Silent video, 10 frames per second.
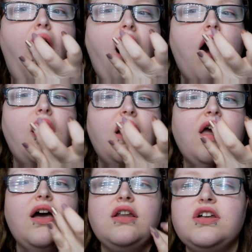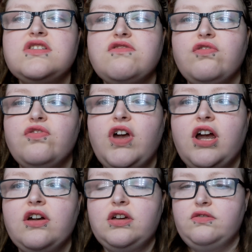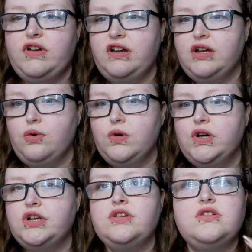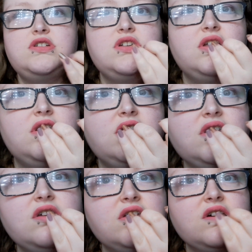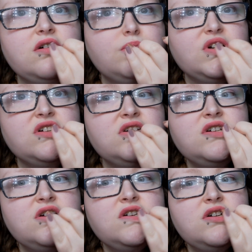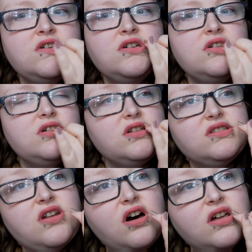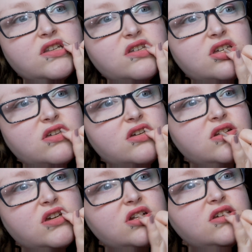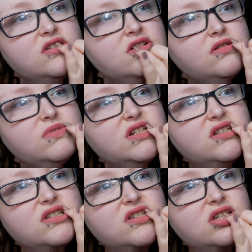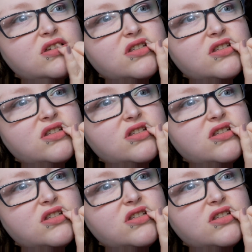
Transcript: Oh yeah, it looks very, very orange in the camera. It's not in any circumstance.